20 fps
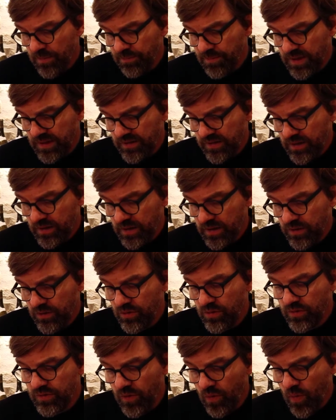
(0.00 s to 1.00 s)
basically
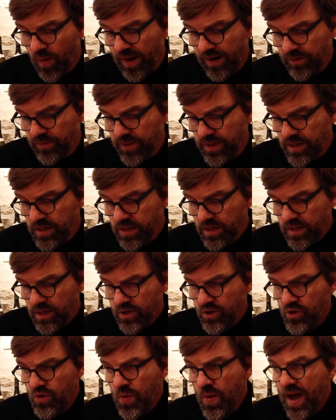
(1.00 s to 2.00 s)
to the winery,
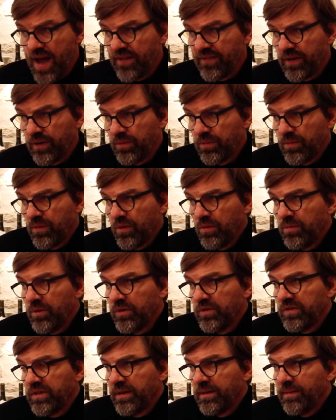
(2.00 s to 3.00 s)
you have
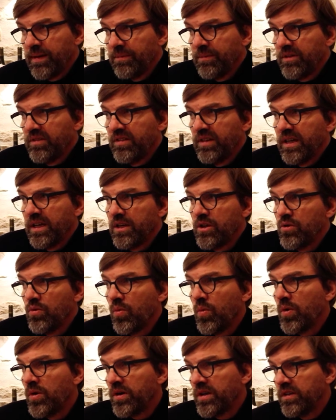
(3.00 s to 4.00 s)
almost, I'm not saying your
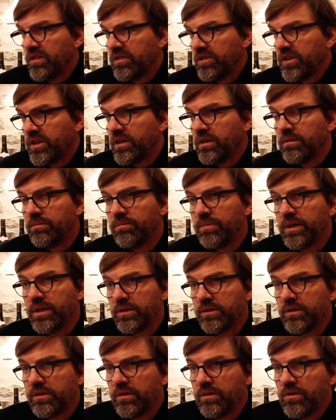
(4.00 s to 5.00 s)
work is done,
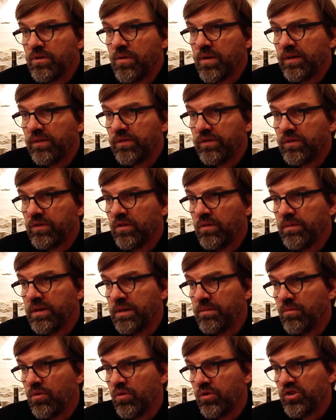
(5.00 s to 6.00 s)
but you have so
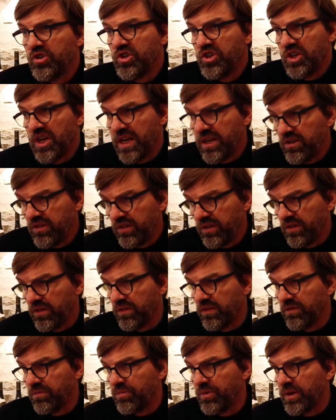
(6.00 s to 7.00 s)
many more
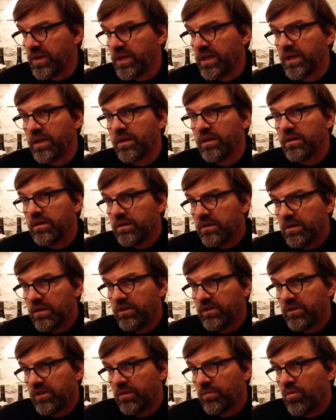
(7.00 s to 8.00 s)
chances of bringing
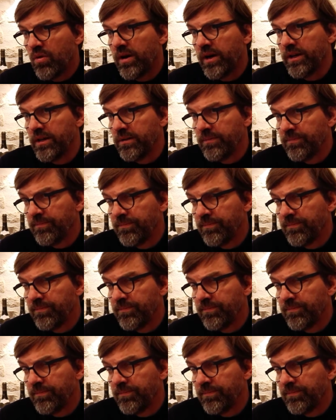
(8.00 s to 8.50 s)
a top wine.